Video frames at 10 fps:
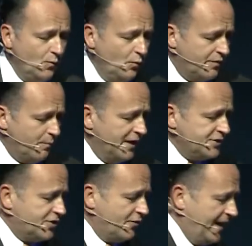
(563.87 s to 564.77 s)
with
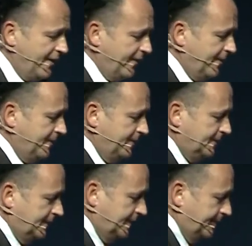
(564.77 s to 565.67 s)
much
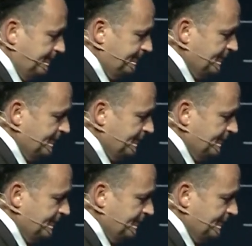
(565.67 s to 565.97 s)
greater